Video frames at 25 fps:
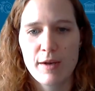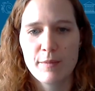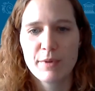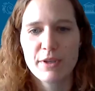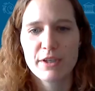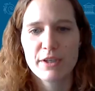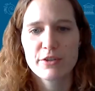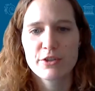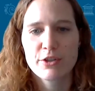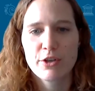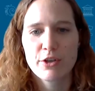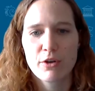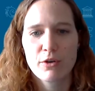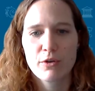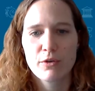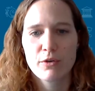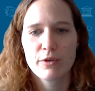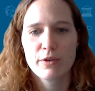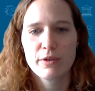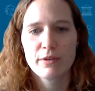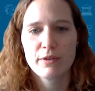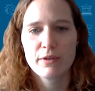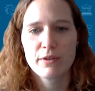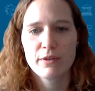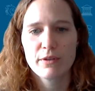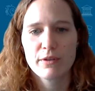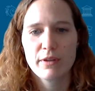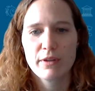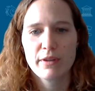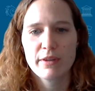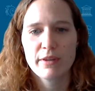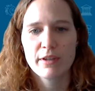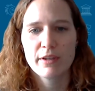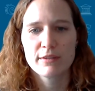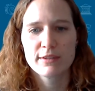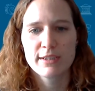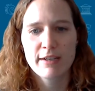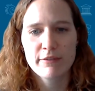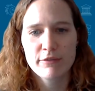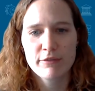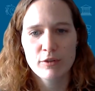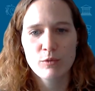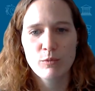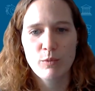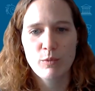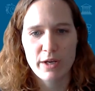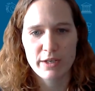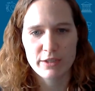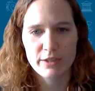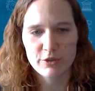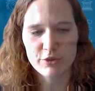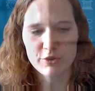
So the level 1